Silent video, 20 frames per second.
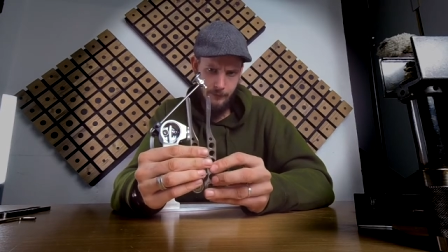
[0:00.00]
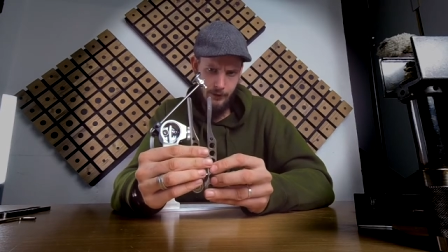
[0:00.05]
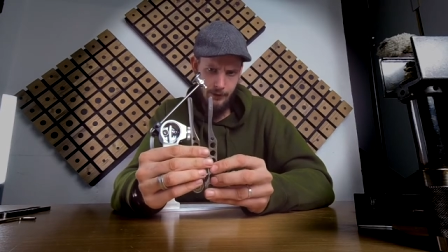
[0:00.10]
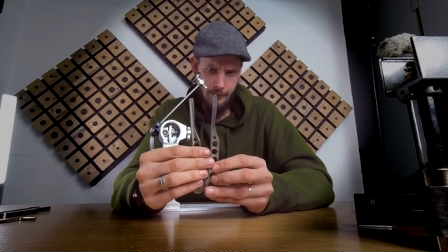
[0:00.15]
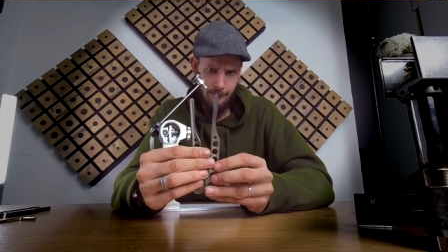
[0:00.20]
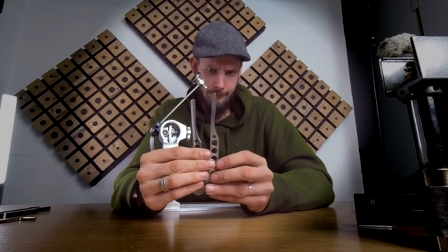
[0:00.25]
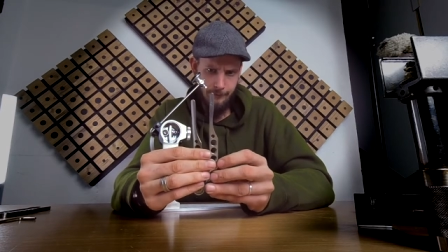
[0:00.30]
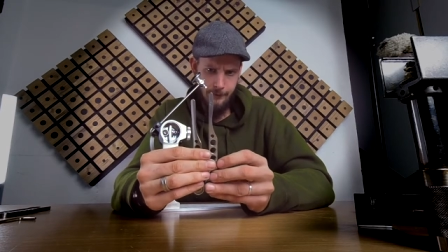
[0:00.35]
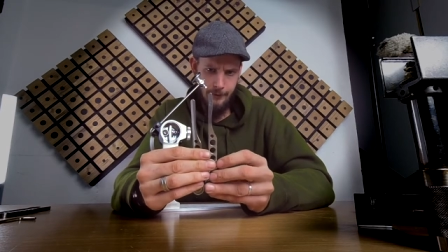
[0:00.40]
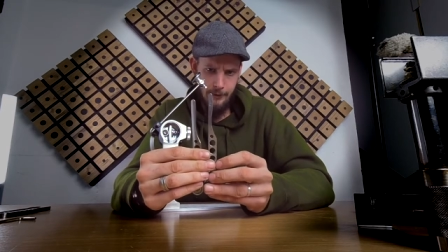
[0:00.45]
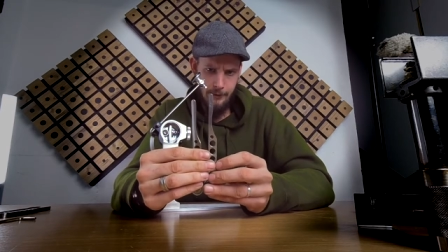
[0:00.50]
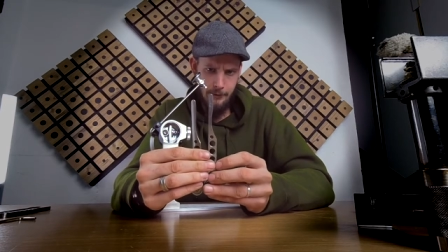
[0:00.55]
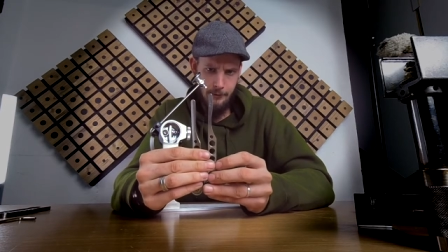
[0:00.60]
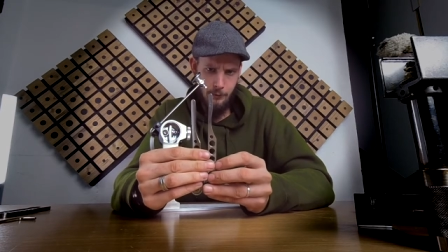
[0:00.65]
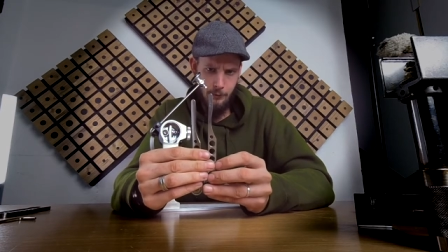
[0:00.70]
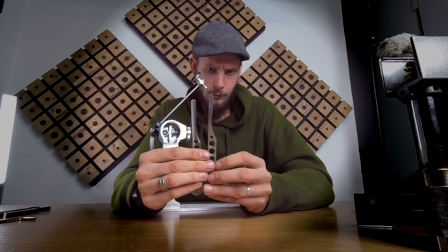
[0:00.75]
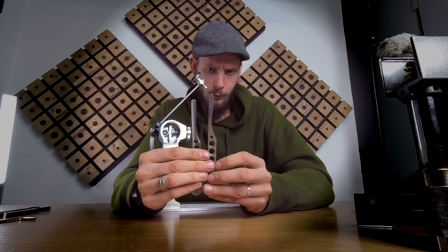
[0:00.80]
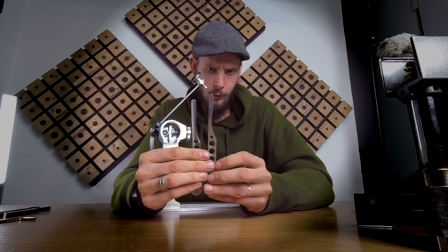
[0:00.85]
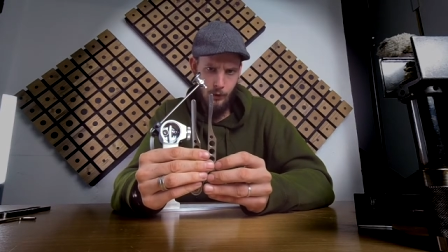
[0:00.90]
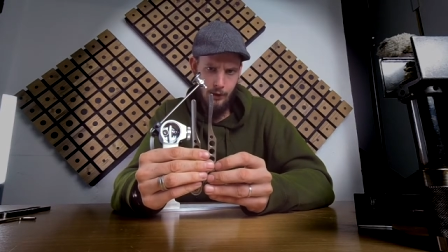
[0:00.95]
If
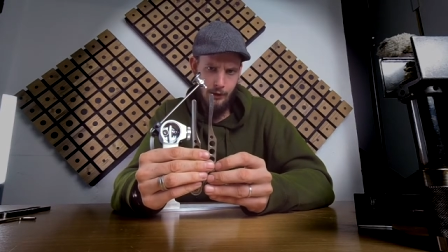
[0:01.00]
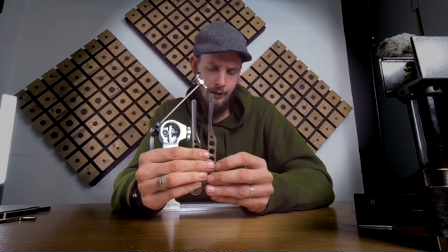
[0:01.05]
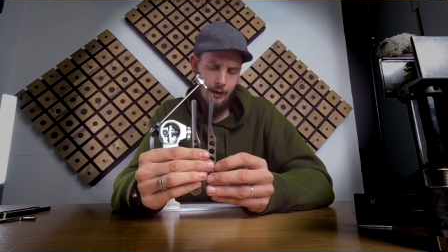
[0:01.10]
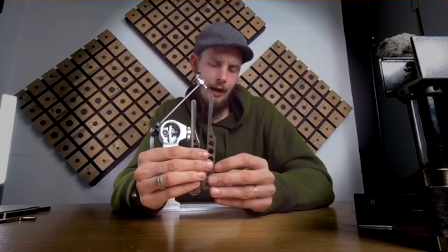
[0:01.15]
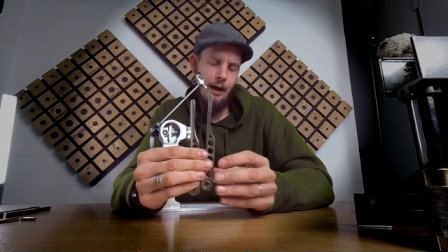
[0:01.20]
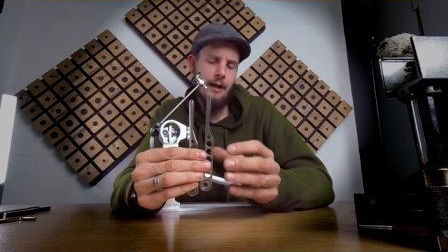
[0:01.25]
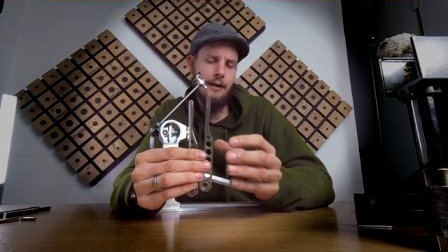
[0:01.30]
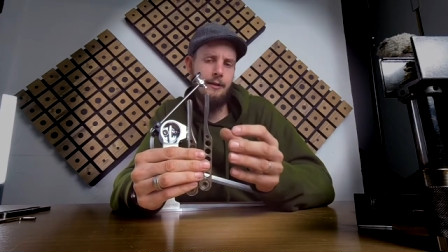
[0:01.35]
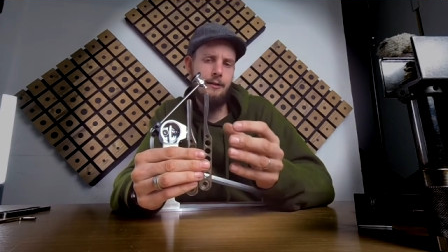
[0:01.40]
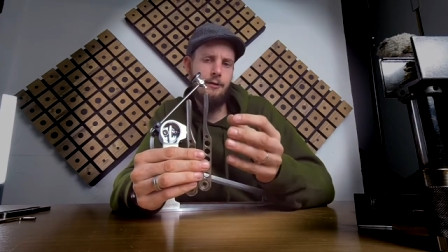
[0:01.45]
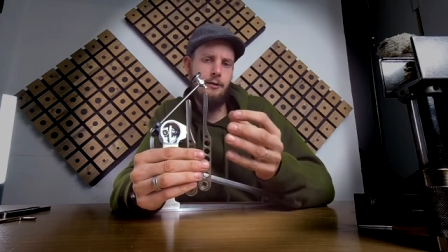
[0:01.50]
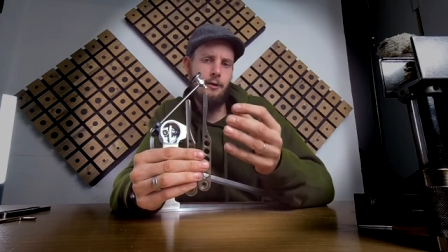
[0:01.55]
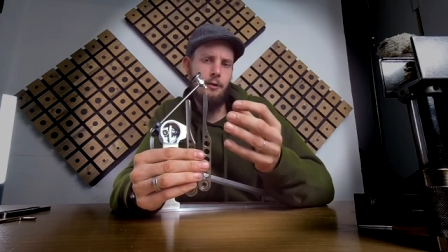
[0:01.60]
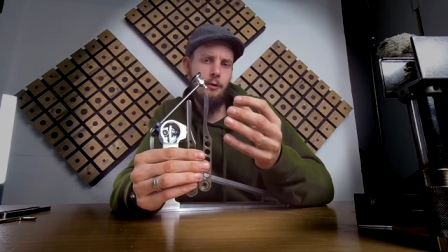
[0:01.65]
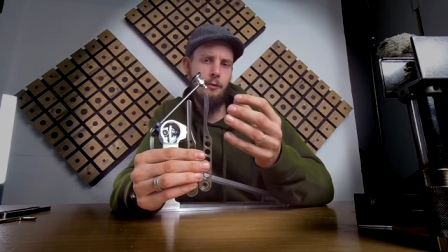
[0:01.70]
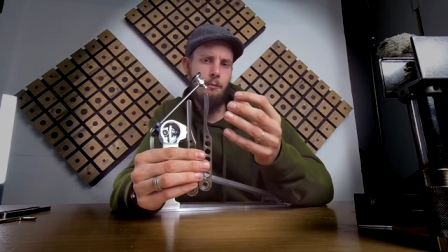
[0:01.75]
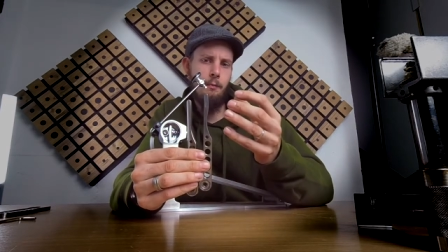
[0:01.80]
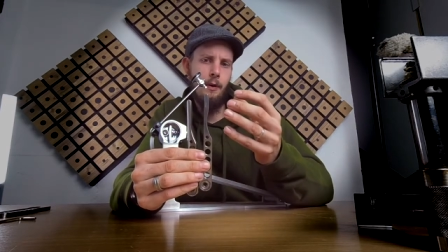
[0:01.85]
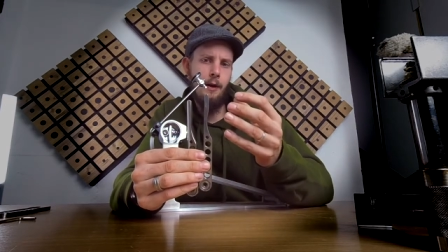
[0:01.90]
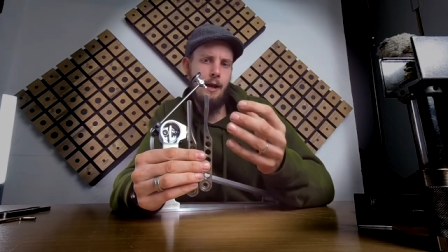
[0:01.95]
you really like
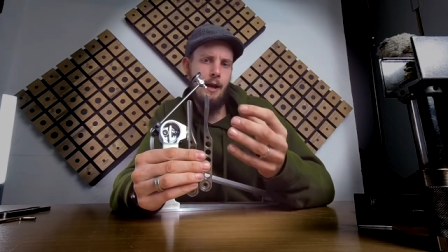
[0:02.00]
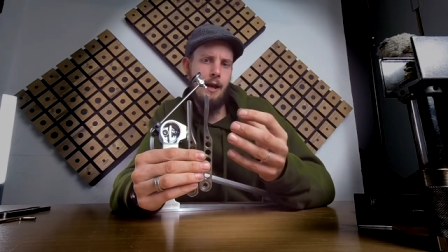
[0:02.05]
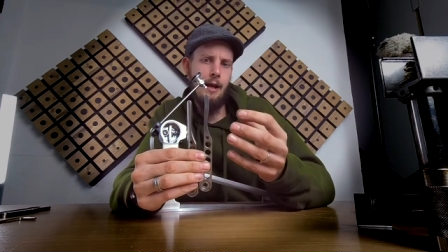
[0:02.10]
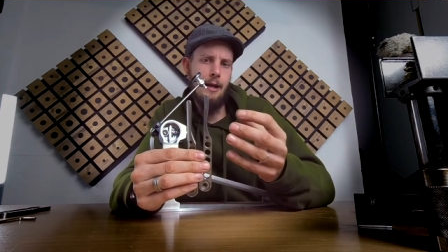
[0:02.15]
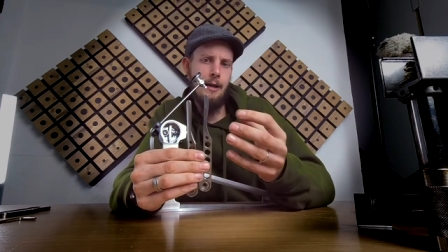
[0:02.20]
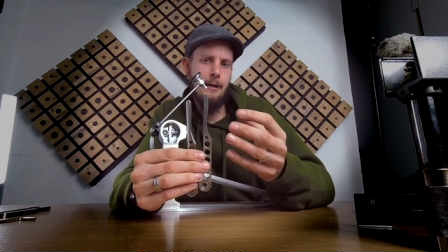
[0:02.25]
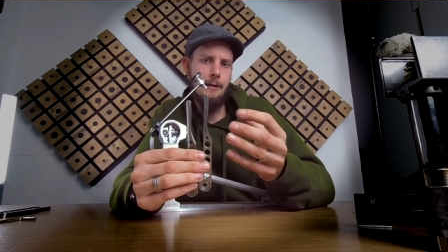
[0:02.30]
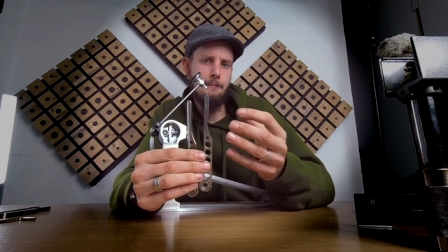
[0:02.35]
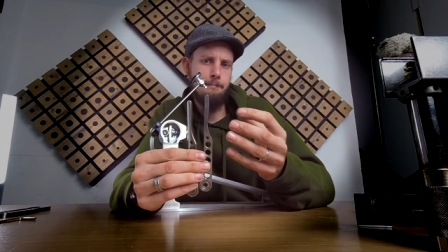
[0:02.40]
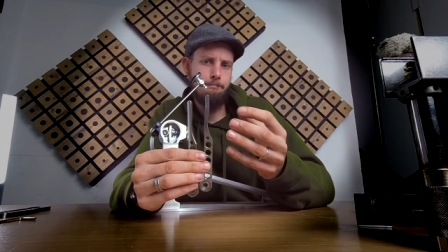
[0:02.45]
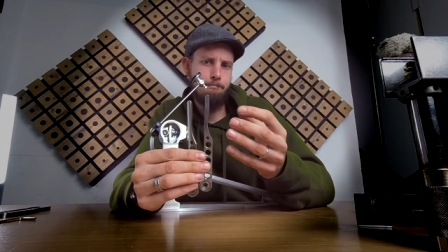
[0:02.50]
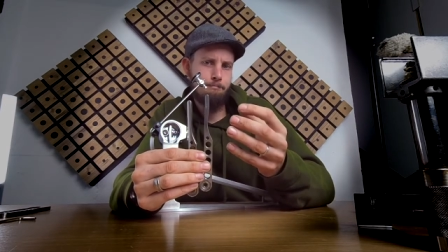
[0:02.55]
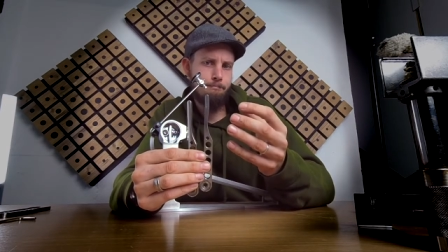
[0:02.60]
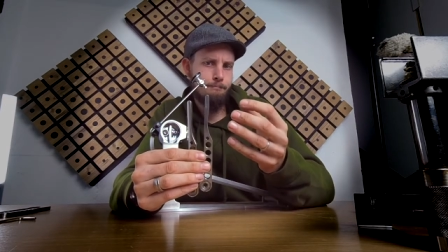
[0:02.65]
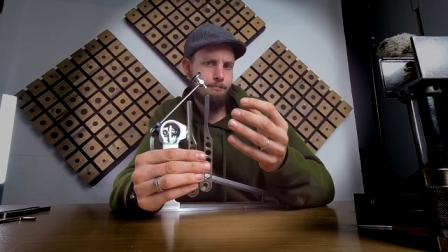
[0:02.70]
to play